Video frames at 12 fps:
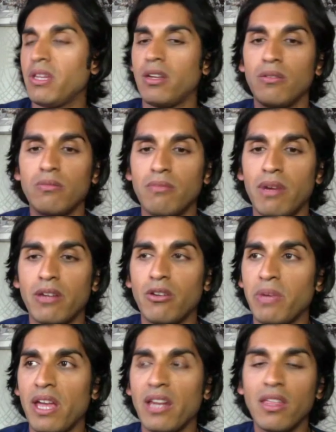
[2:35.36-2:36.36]
might not
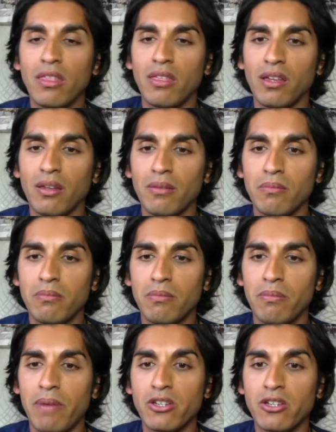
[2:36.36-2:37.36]
be anything.
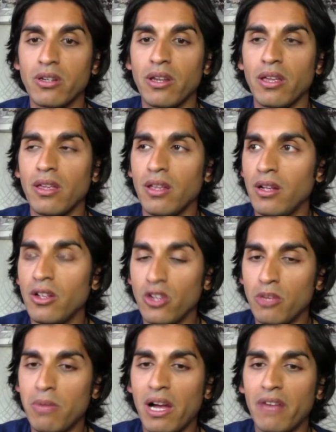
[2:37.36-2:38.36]
Actually, you
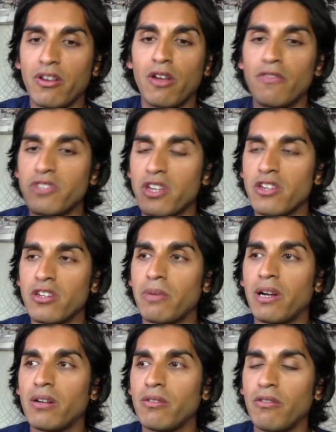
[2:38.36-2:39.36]
might have a conversation
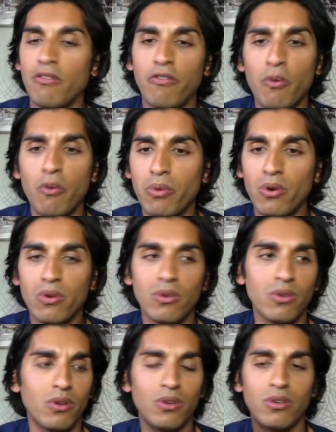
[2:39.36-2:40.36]
about football
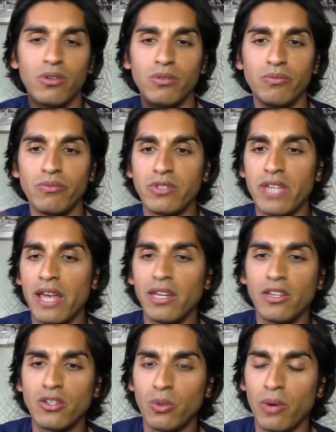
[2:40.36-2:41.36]
or
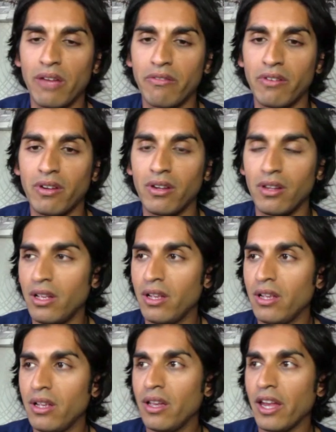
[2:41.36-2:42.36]
tennis or whatever.
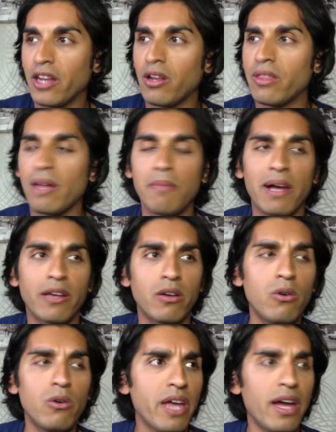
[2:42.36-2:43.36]
That might go,
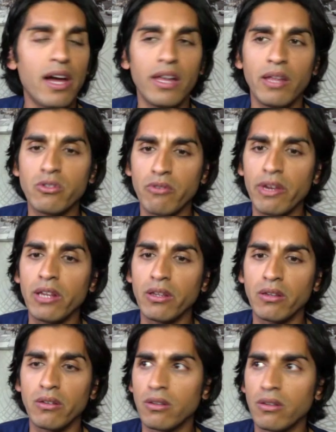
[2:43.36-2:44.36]
oh yeah, that was a really
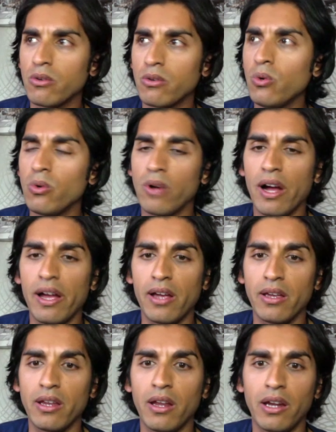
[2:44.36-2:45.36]
cool guy,
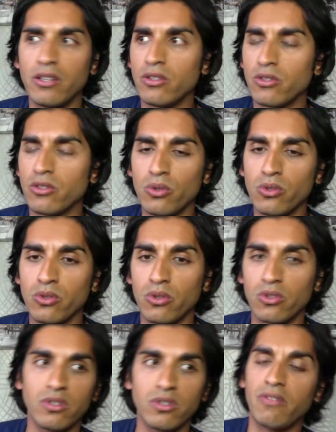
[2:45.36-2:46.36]
and he does all
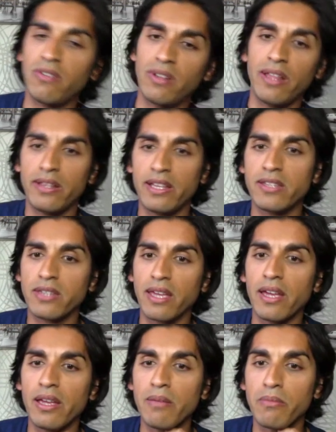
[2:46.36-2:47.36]
sorts of stuff. Let's get
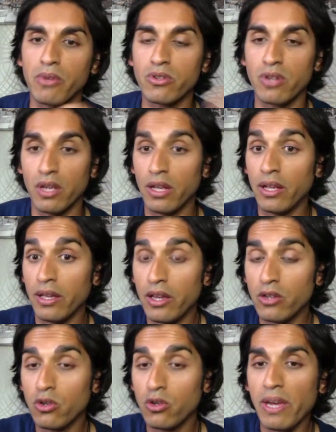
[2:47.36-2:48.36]
him, because
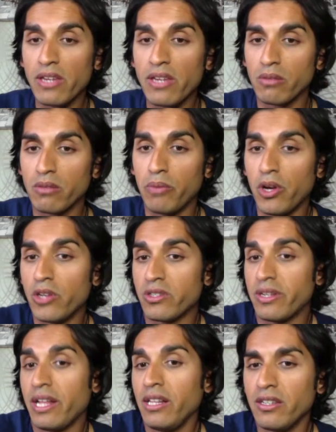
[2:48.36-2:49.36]
it's all based on
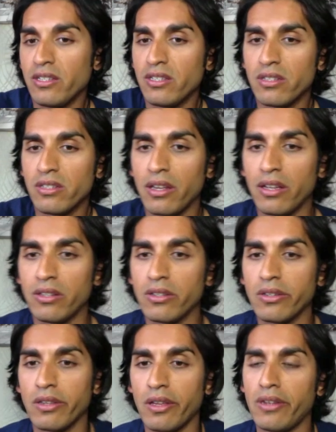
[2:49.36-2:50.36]
personalities, isn't it?
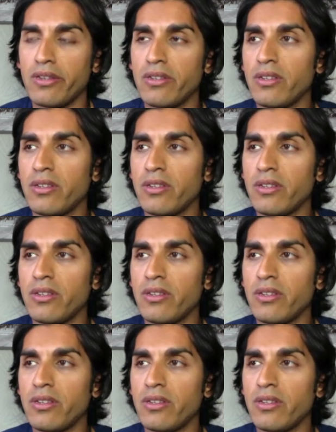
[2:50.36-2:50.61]
And